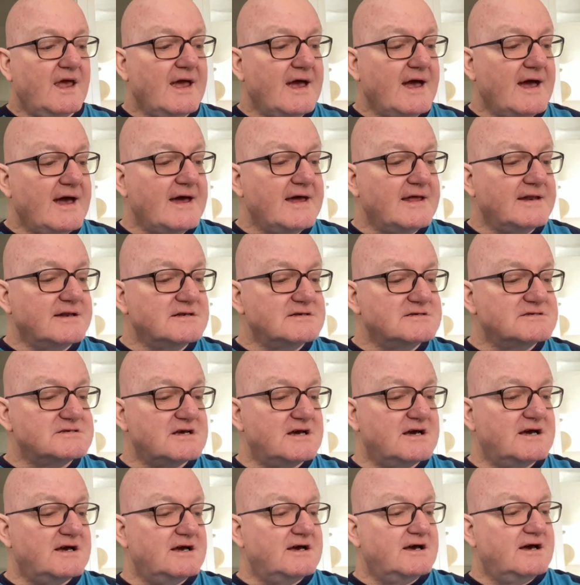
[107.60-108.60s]

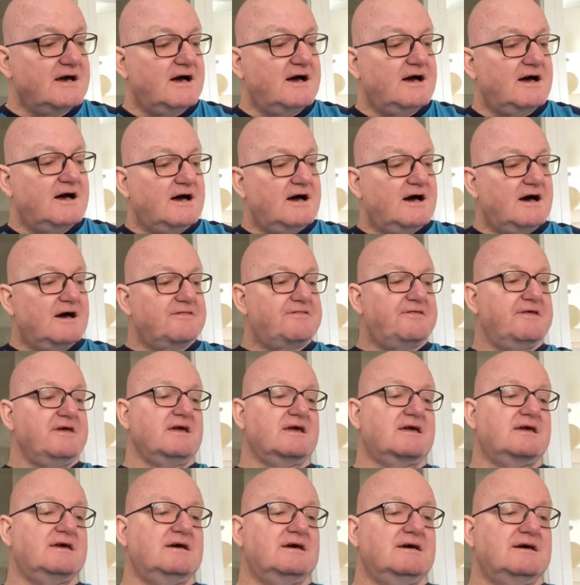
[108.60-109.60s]
and I
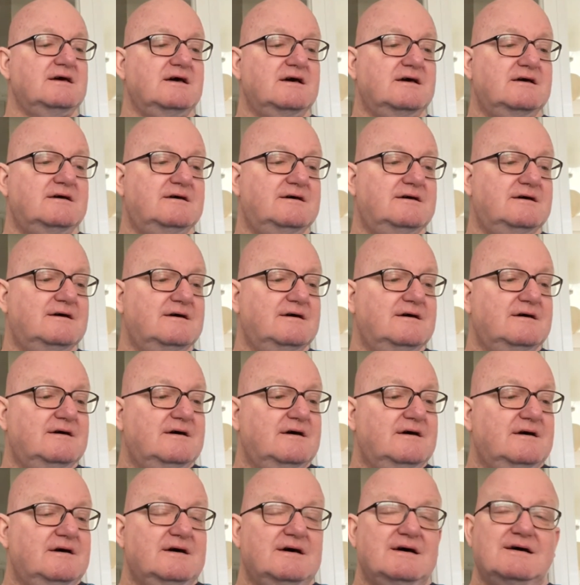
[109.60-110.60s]
think
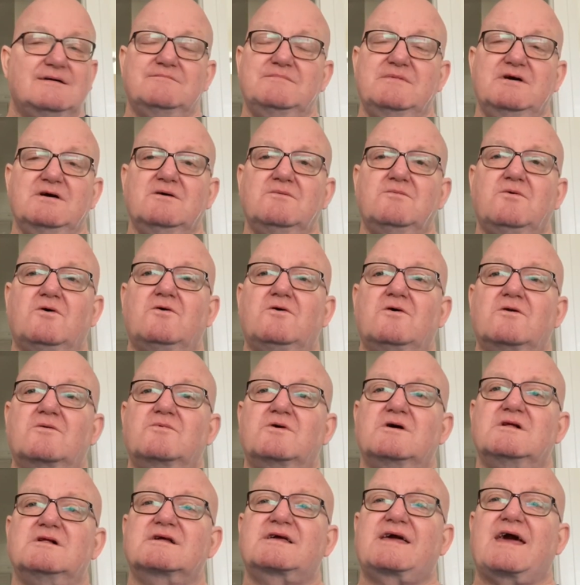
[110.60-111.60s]
Millwall
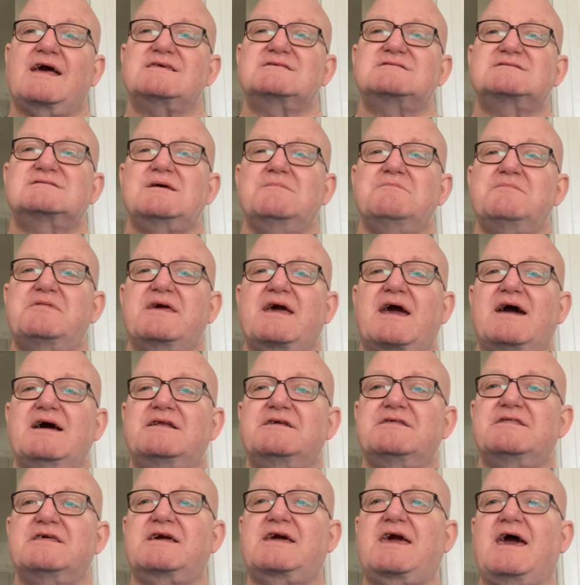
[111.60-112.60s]
will get something
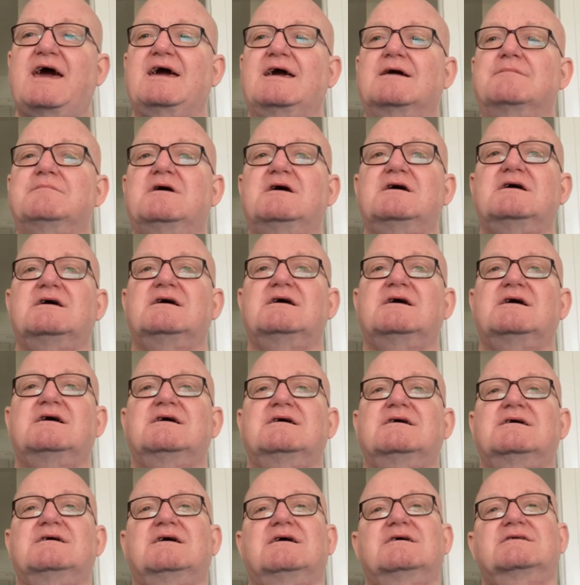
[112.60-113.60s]
out of the game.
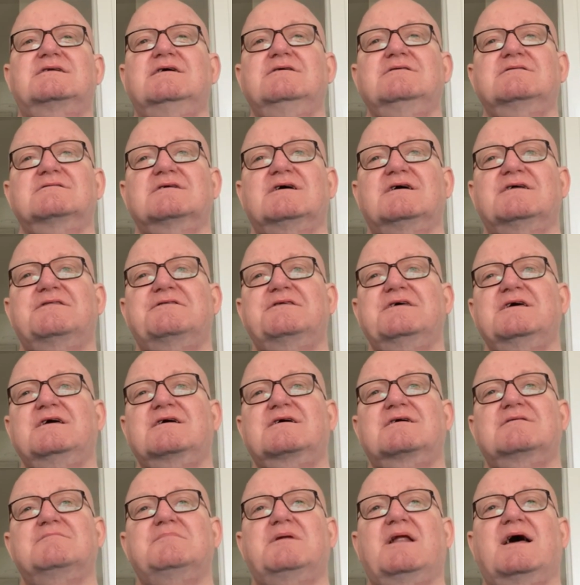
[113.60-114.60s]
I
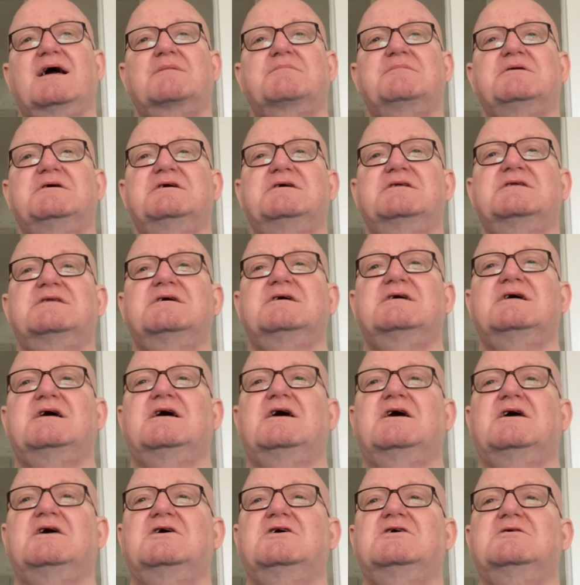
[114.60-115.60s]
think Blackburn
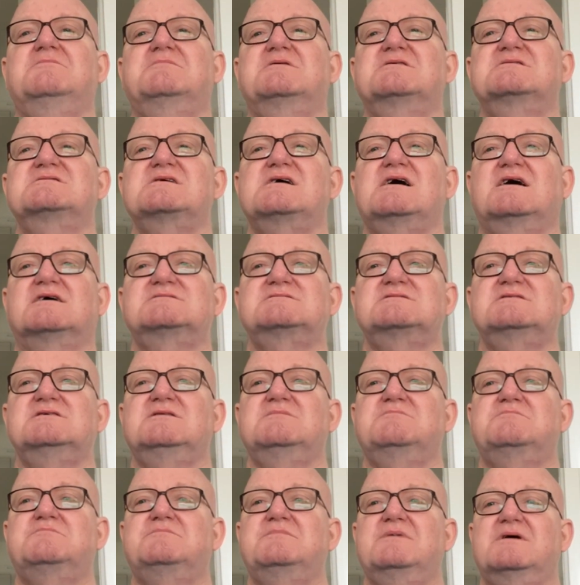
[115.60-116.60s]
at home
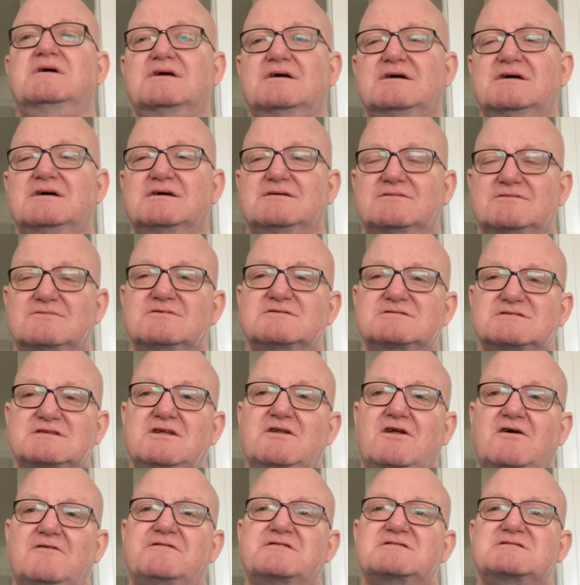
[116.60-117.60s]
will
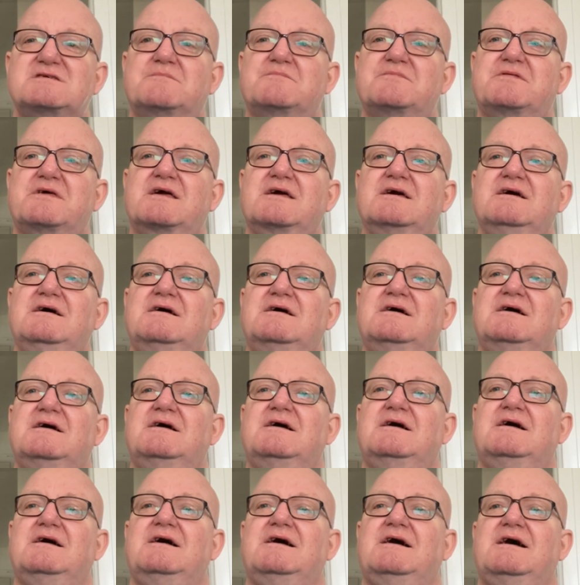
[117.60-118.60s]
still offer something.
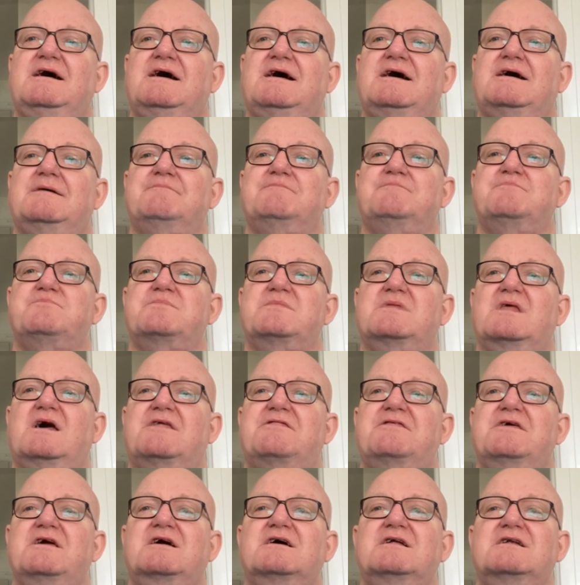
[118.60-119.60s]
I
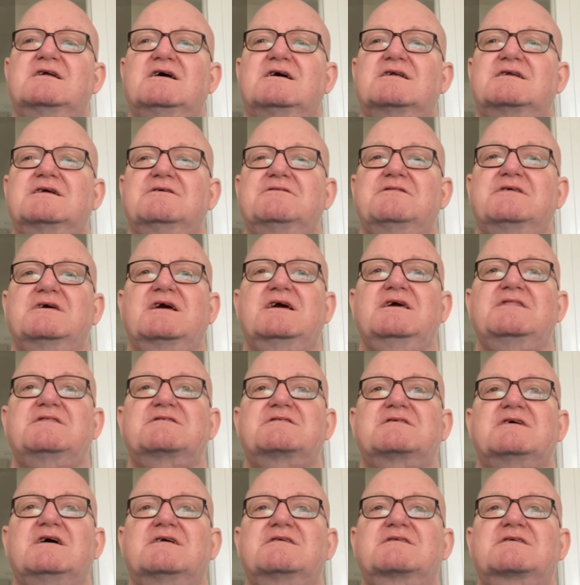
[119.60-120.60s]
don't think either
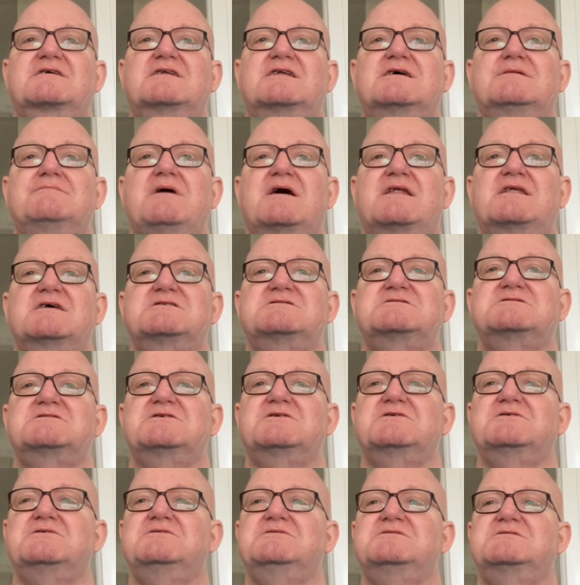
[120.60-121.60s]
side's going to manage
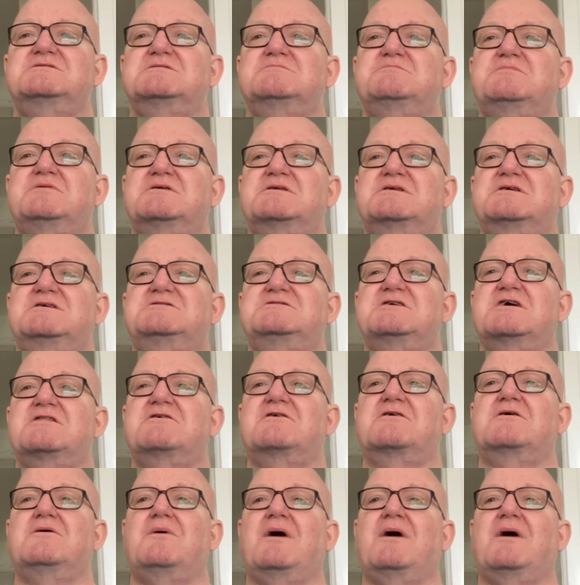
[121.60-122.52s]
to put each other